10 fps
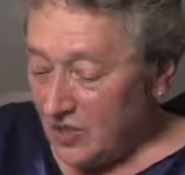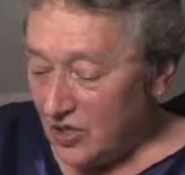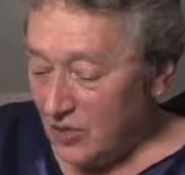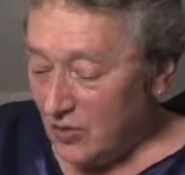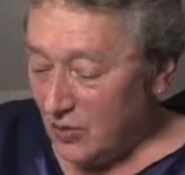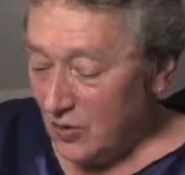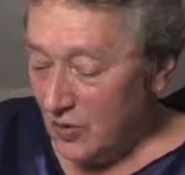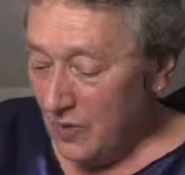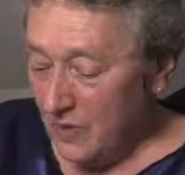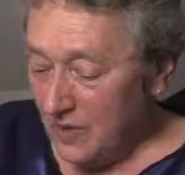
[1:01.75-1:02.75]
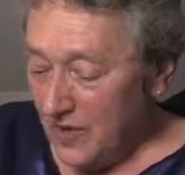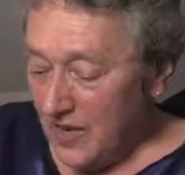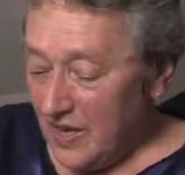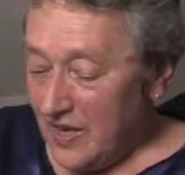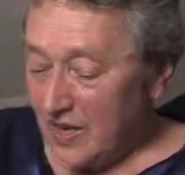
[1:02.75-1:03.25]
to
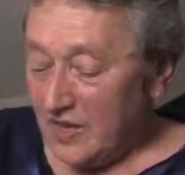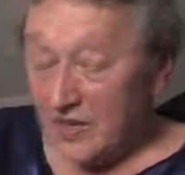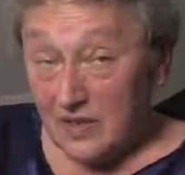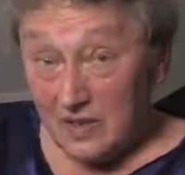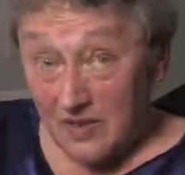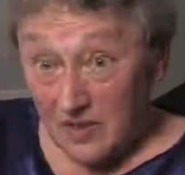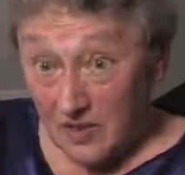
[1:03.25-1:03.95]
the